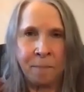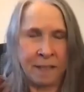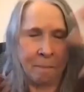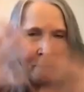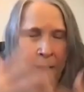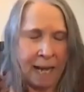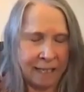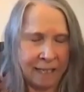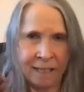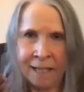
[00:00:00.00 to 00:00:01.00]
in the
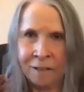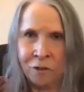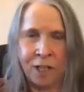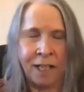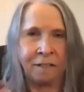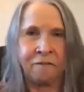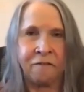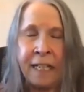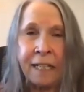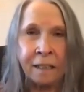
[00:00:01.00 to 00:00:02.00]
body energetic
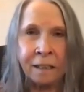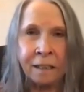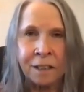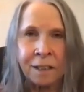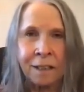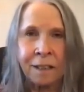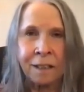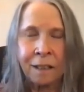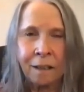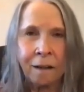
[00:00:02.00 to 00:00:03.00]
field
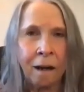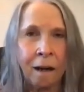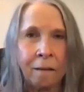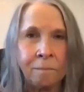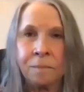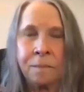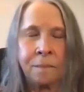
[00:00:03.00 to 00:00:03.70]
um,